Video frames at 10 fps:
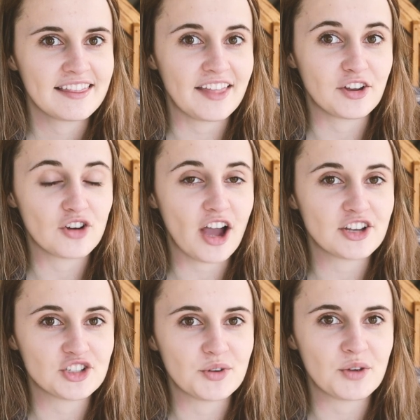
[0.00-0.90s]
that they're
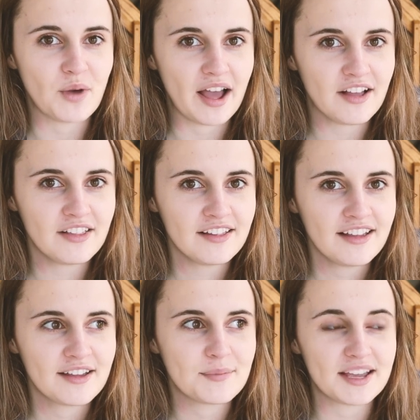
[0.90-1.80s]
not doing
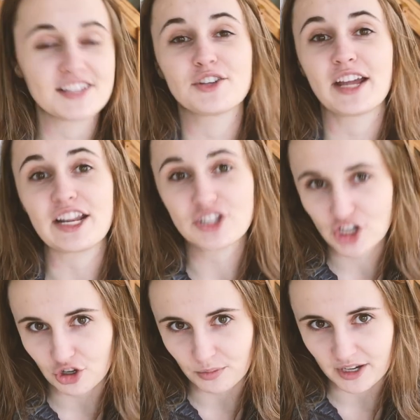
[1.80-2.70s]
well, because they're getting
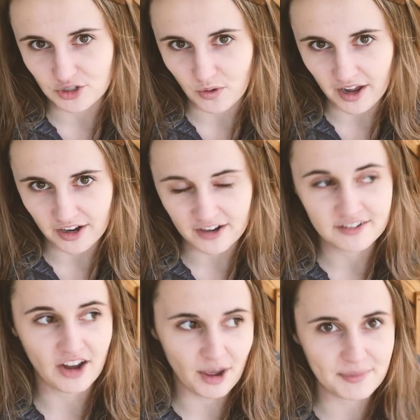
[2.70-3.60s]
too much water,
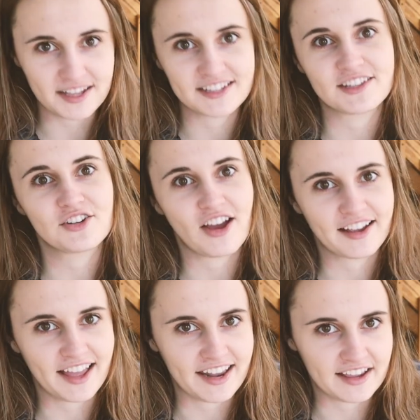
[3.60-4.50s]
not because they're
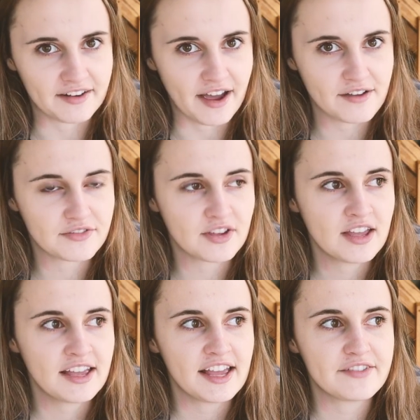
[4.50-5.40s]
not getting enough.
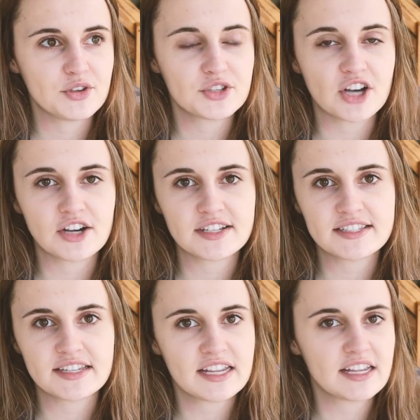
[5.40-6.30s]
If you start to
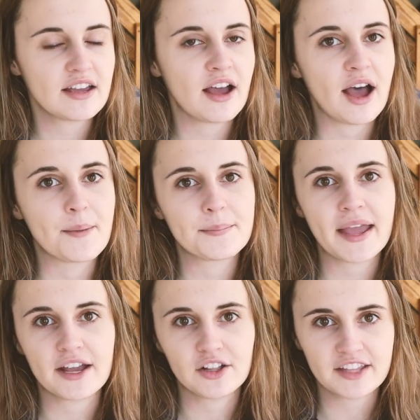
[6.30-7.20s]
see
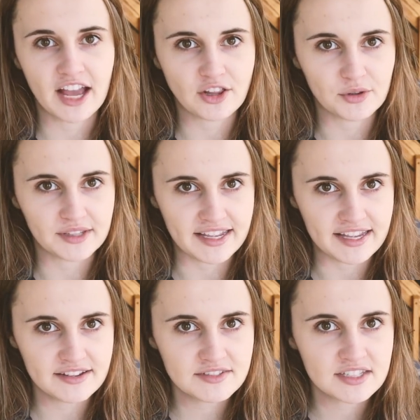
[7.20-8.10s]
pale yellow
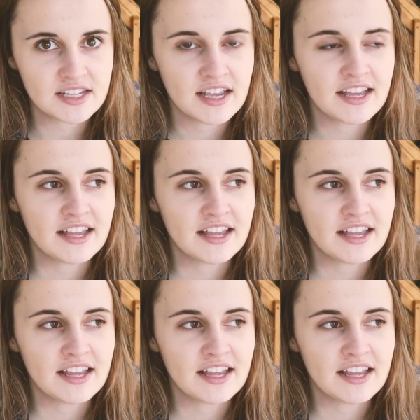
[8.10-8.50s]
leaves,